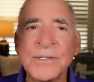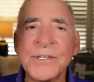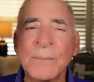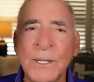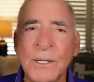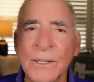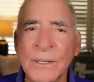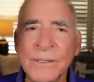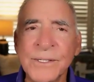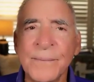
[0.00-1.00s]
some
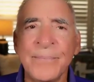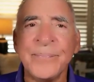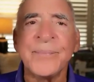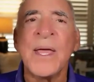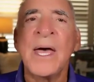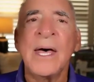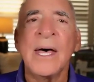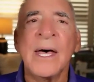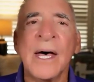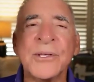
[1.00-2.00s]
logos,
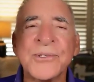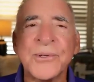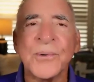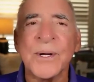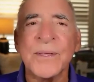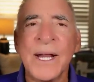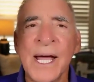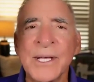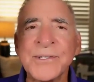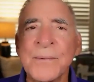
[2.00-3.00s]
a story that
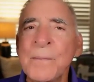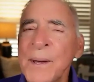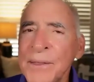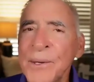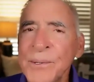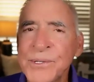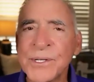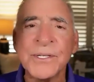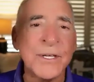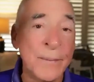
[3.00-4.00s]
has some
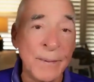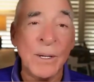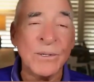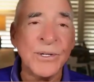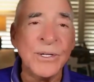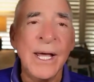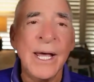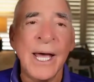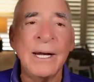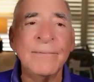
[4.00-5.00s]
pathos, some emotion,
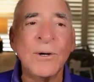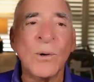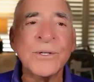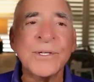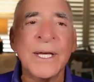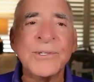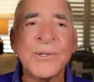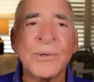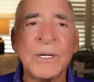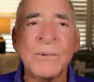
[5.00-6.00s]
and of course, a
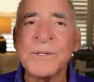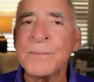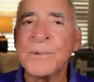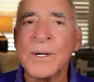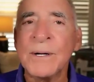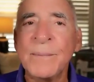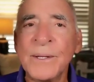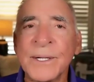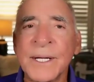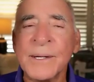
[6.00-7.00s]
story with some
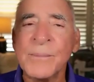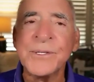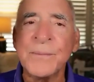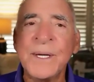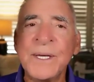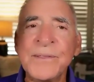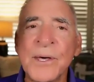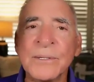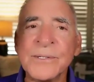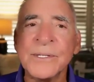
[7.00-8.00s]
credibility, with some
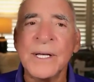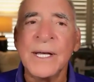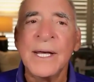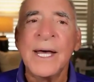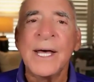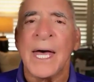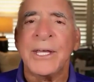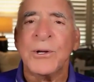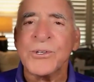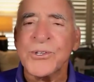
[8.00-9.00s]
ethos.
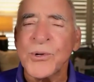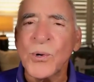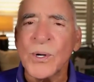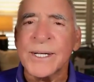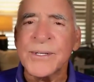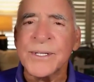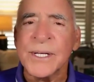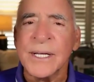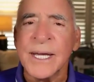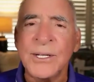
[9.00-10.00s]
Your stories
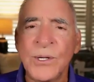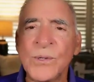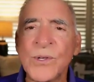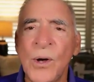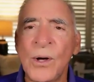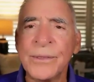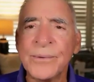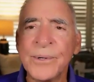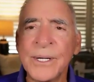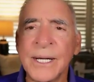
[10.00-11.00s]
can use all
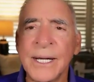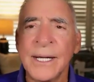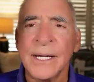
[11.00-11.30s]
three.